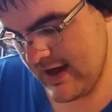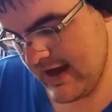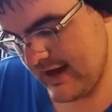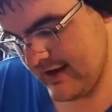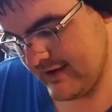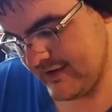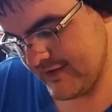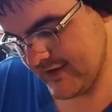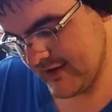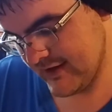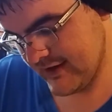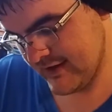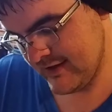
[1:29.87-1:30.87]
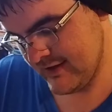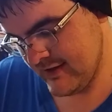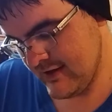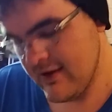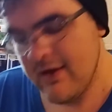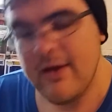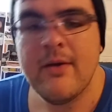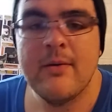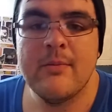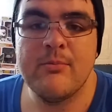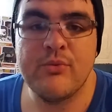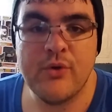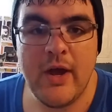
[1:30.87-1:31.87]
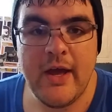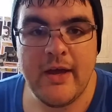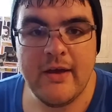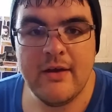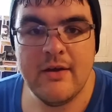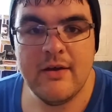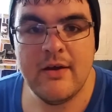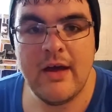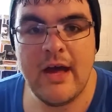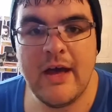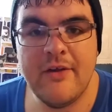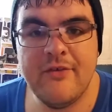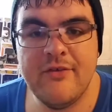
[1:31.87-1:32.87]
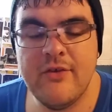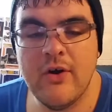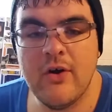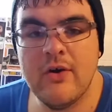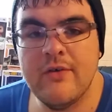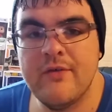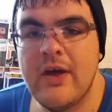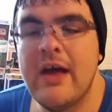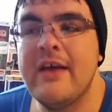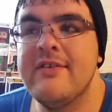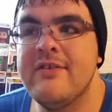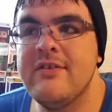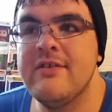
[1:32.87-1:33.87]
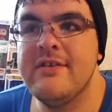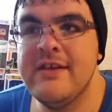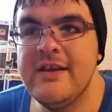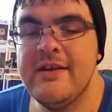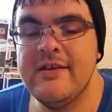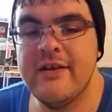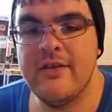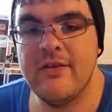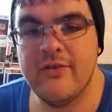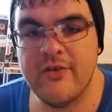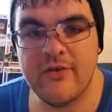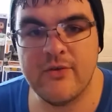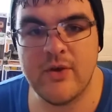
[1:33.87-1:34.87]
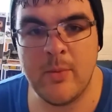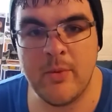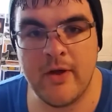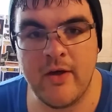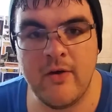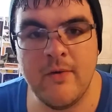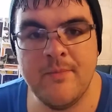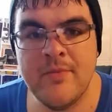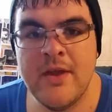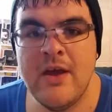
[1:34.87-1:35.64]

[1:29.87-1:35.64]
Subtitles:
And Bray has Dean and the Sister Abigail.